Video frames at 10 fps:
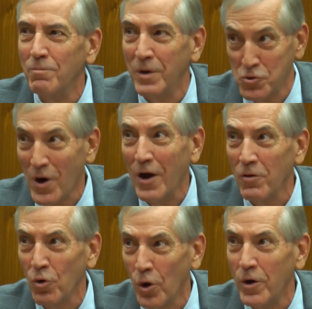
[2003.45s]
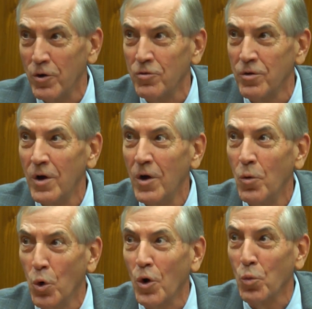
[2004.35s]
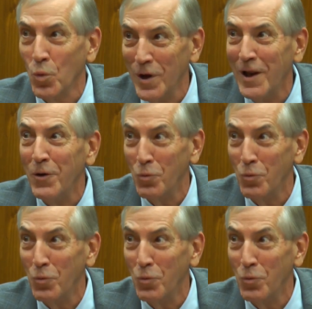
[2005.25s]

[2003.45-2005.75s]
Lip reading: but trial lawyers work really,